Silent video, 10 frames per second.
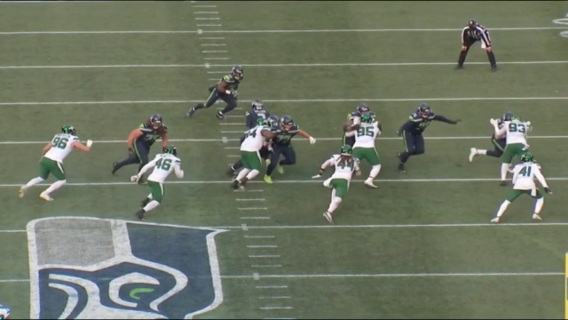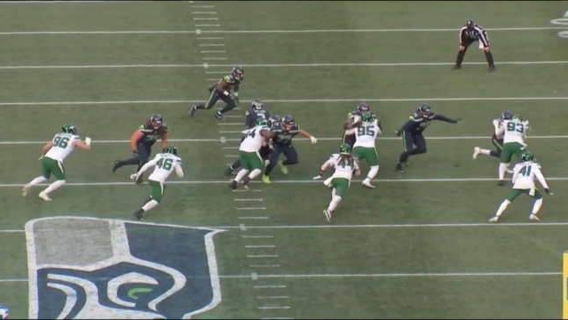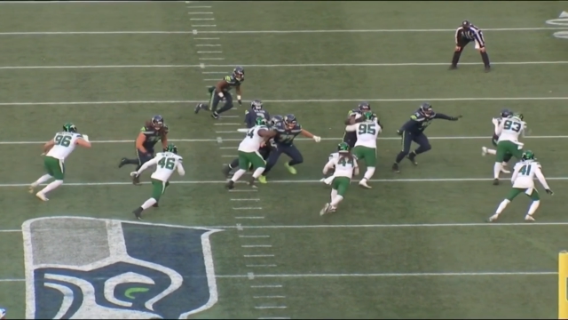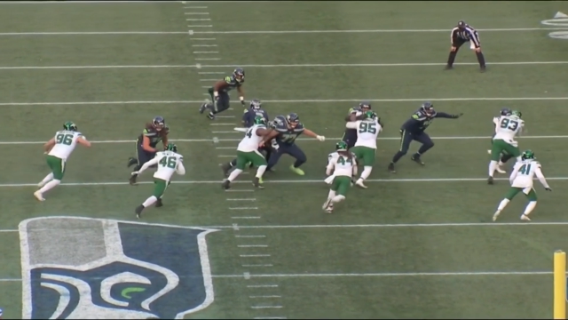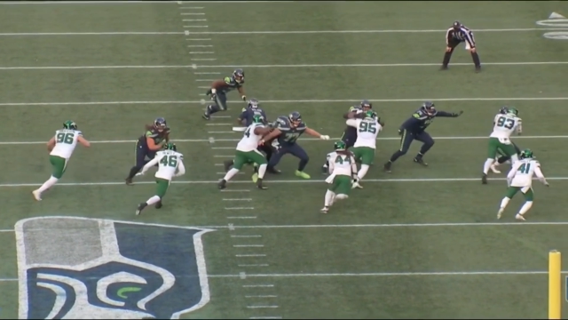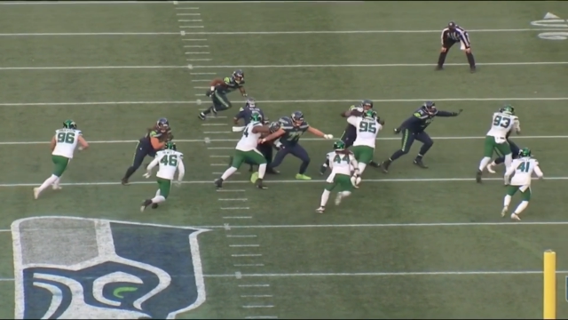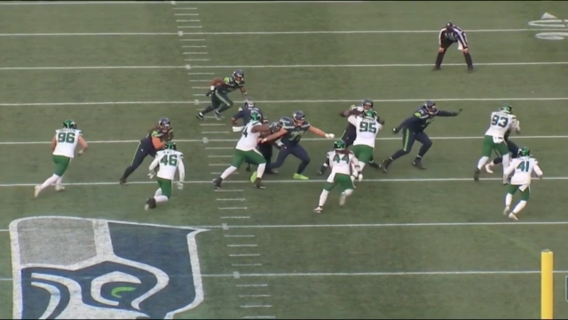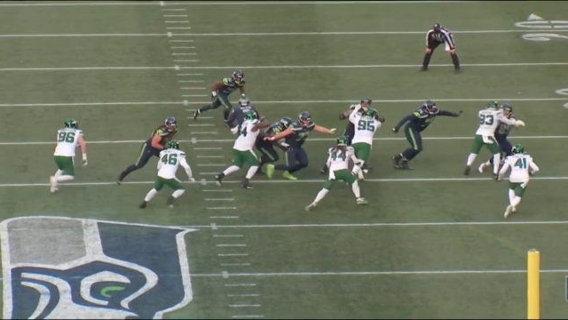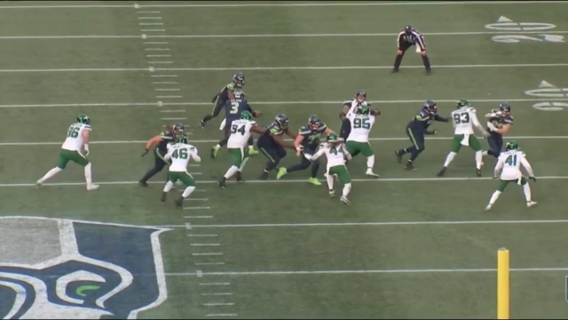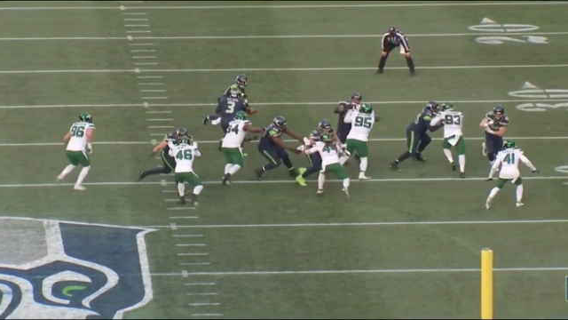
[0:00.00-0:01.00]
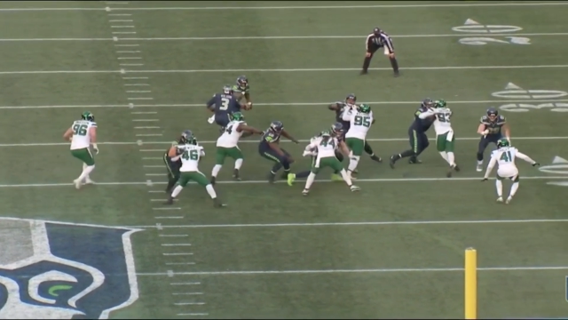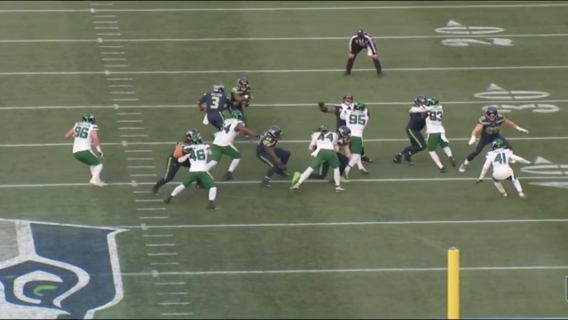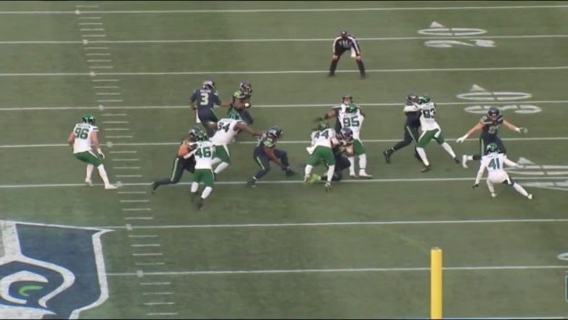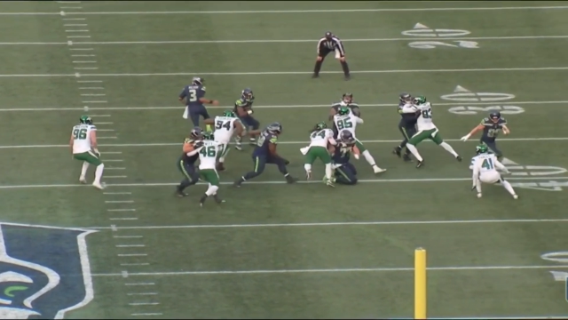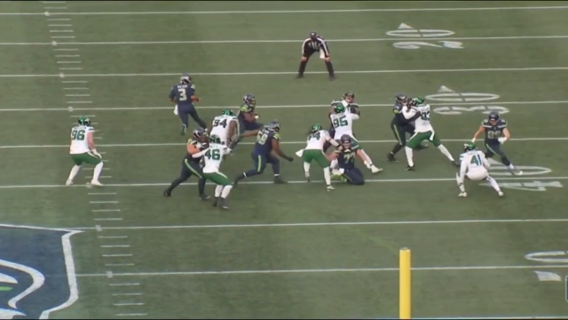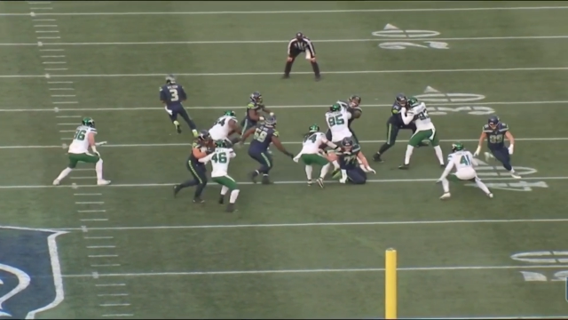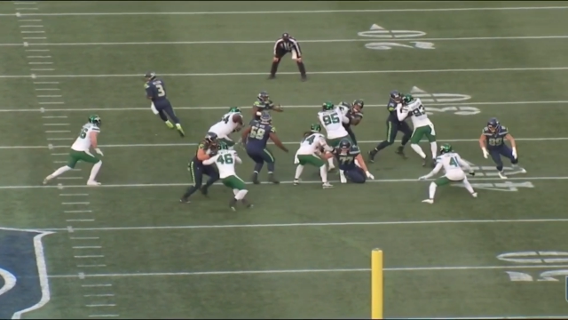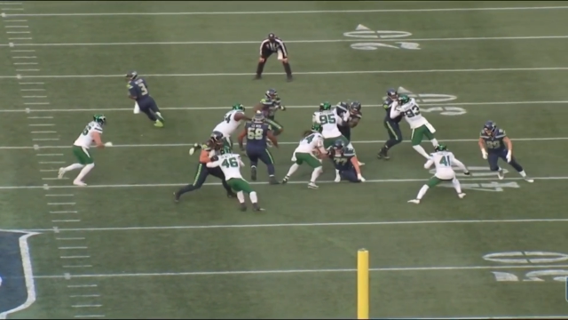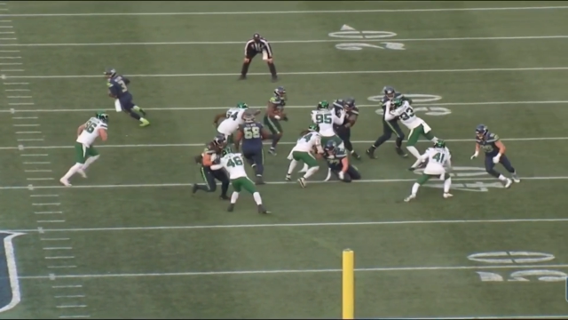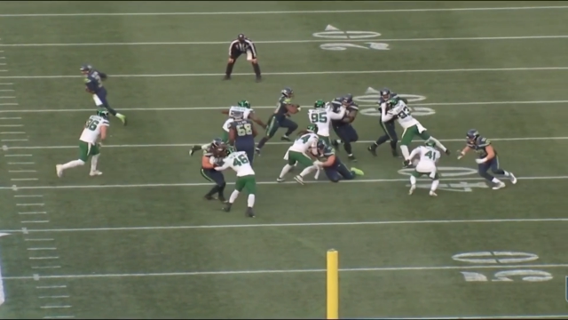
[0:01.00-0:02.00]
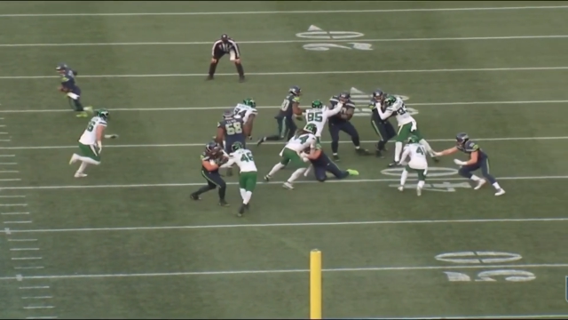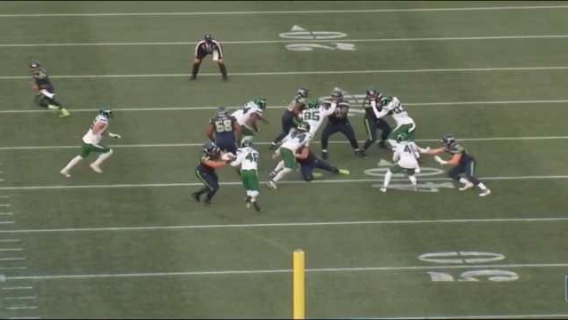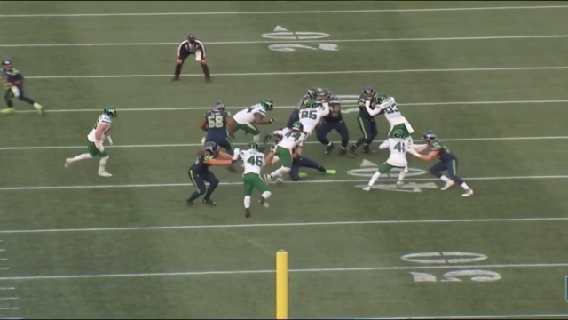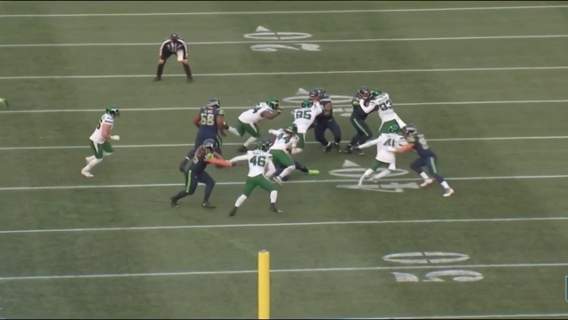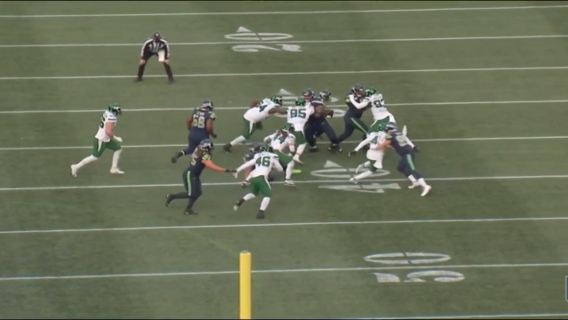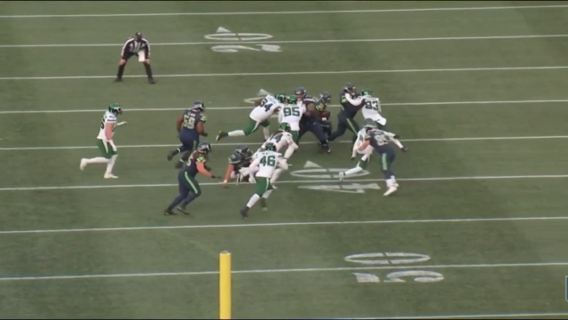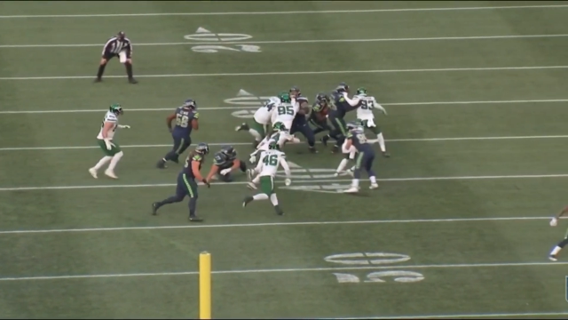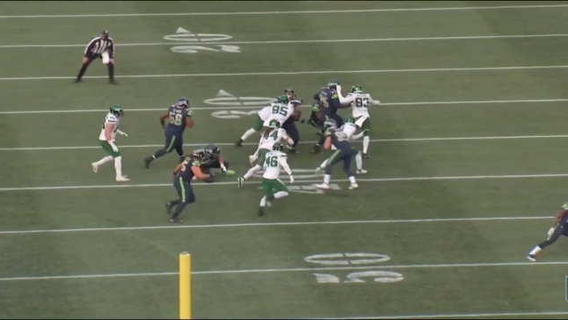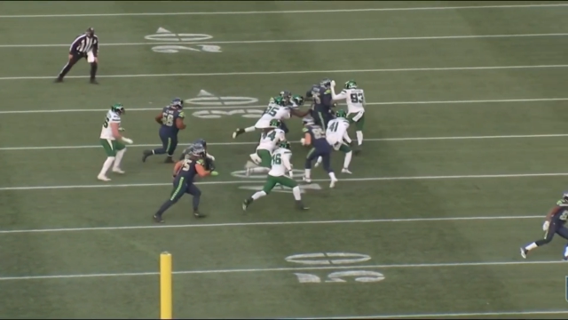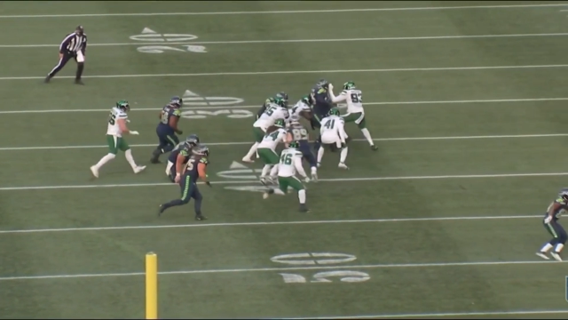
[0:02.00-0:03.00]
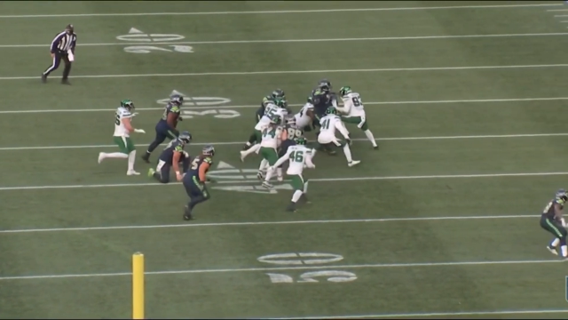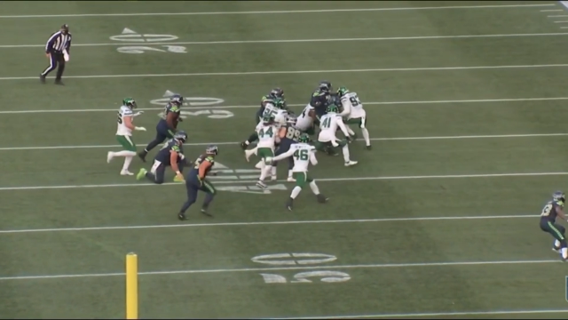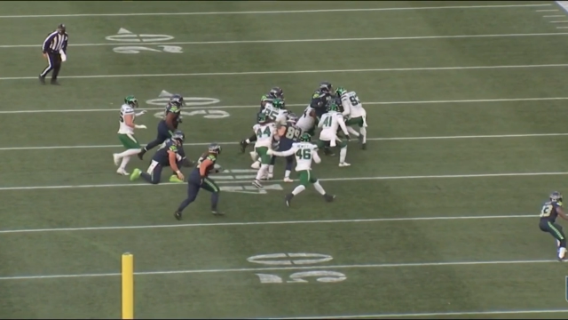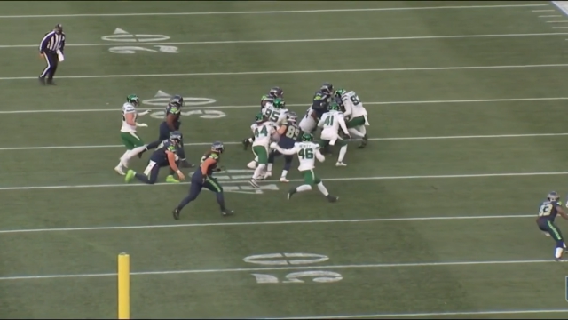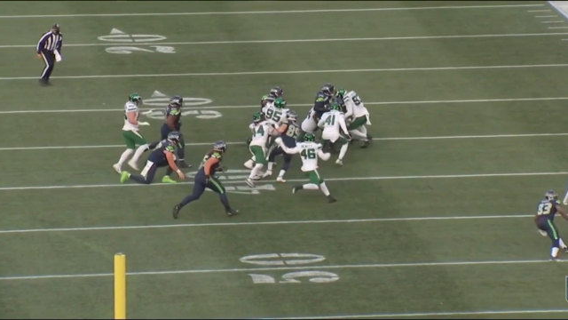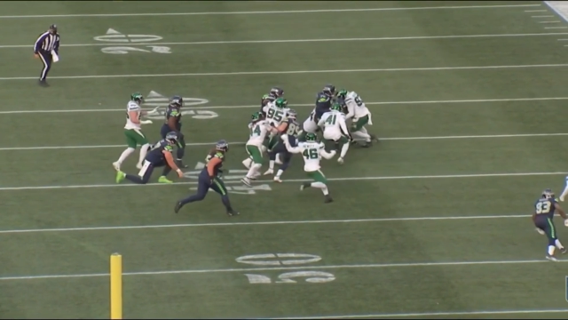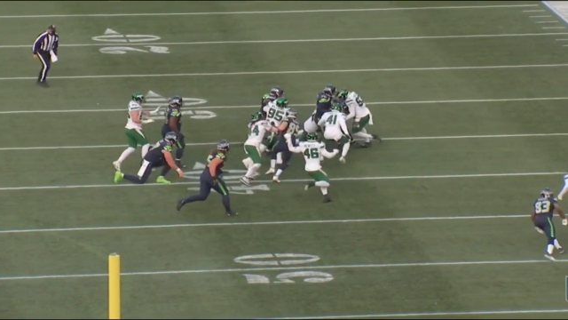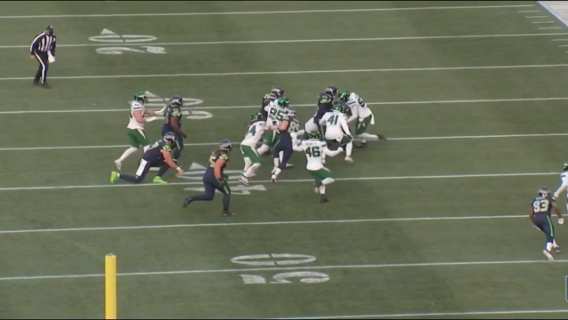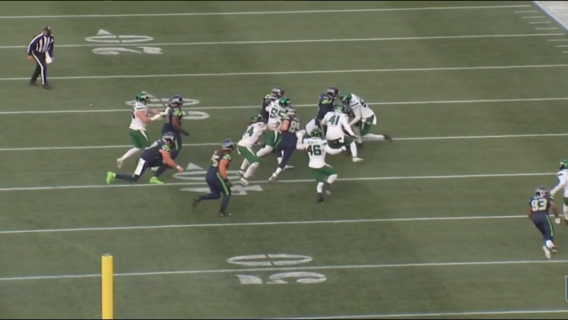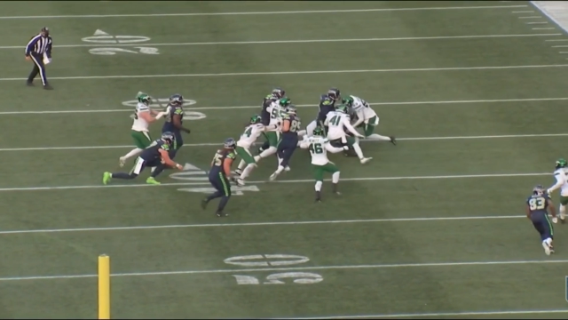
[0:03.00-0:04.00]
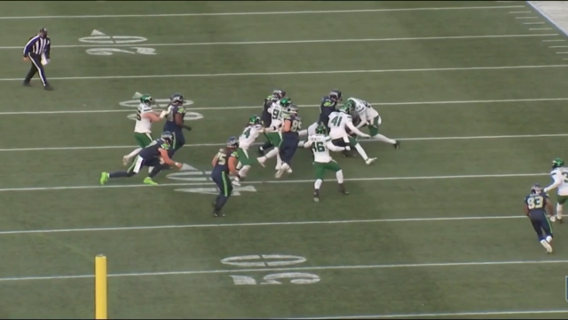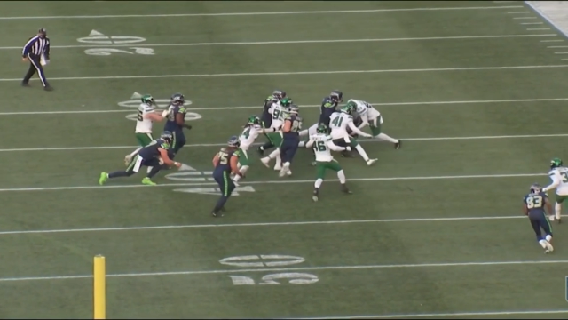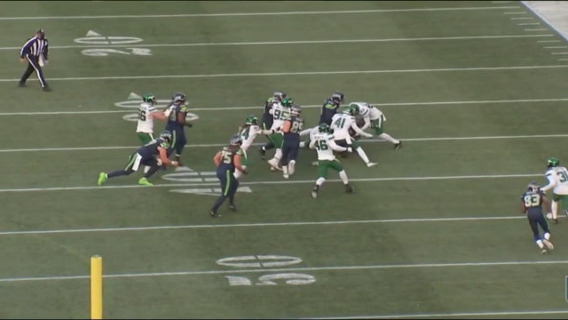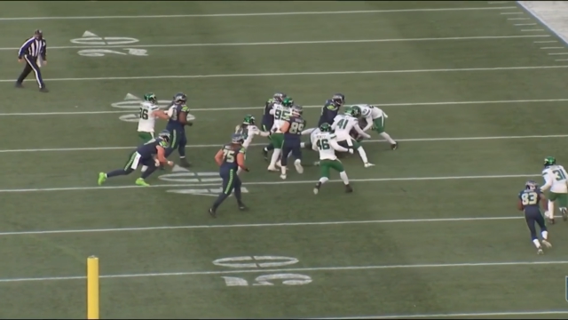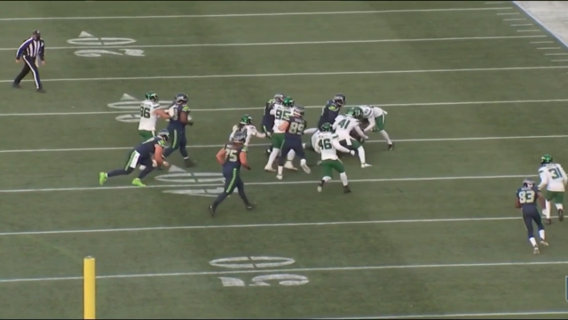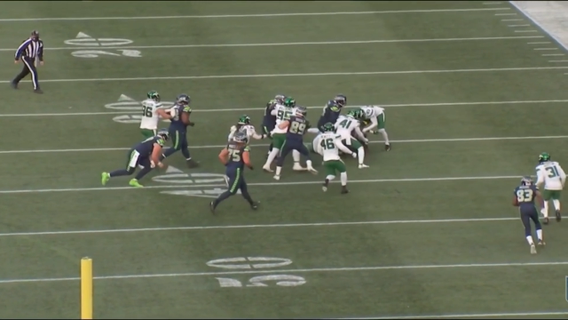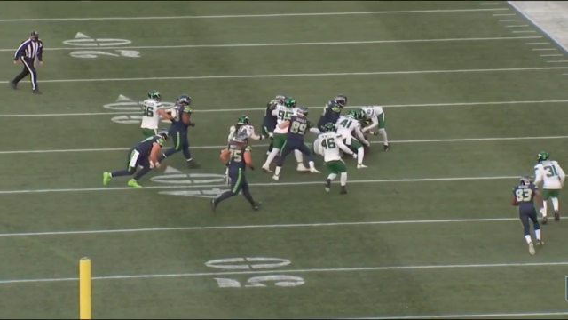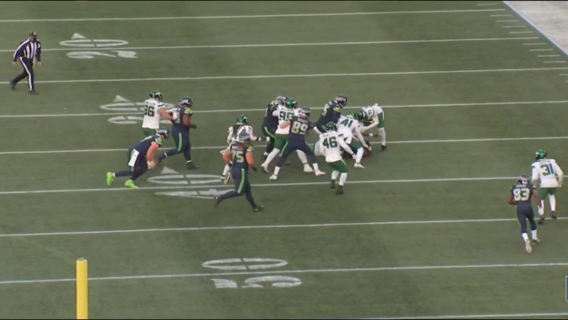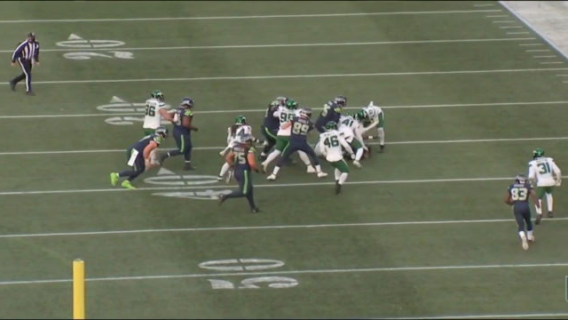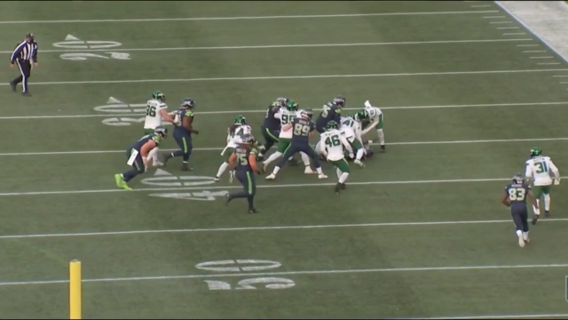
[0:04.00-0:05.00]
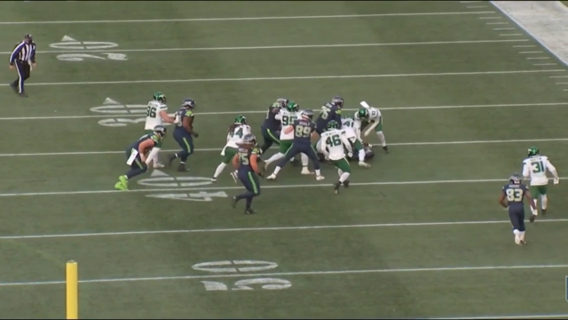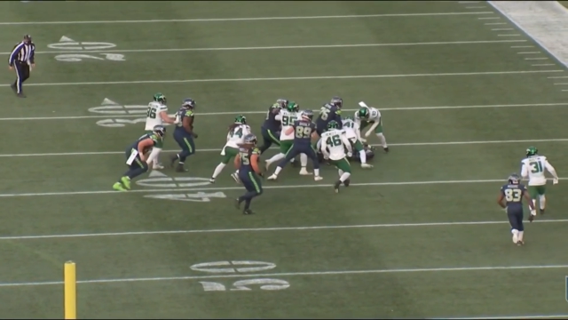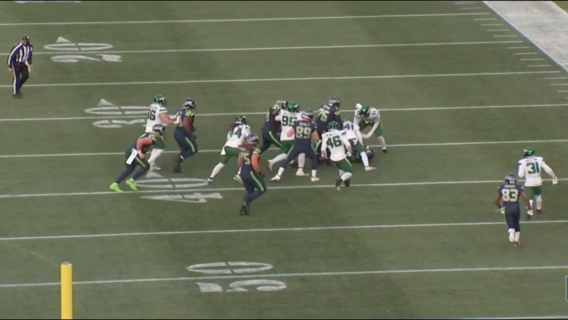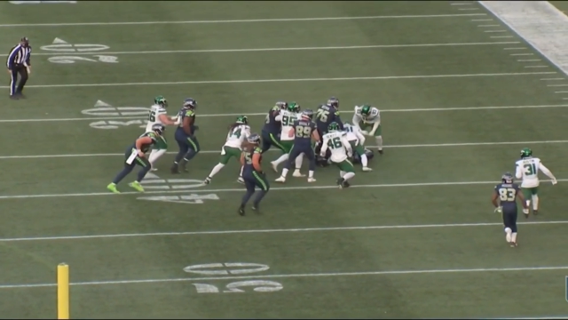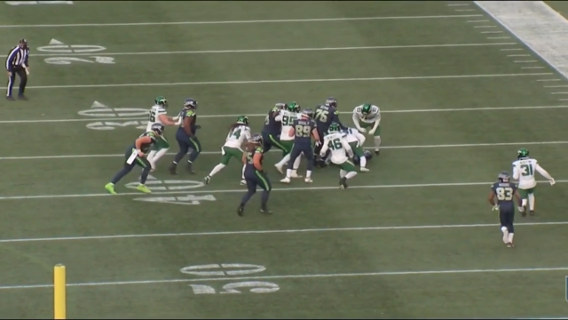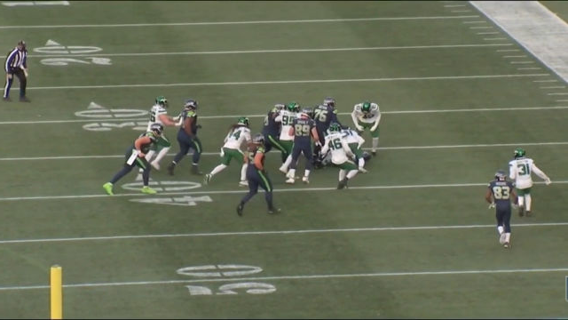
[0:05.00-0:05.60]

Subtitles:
No face is visible, so there are no lips to read.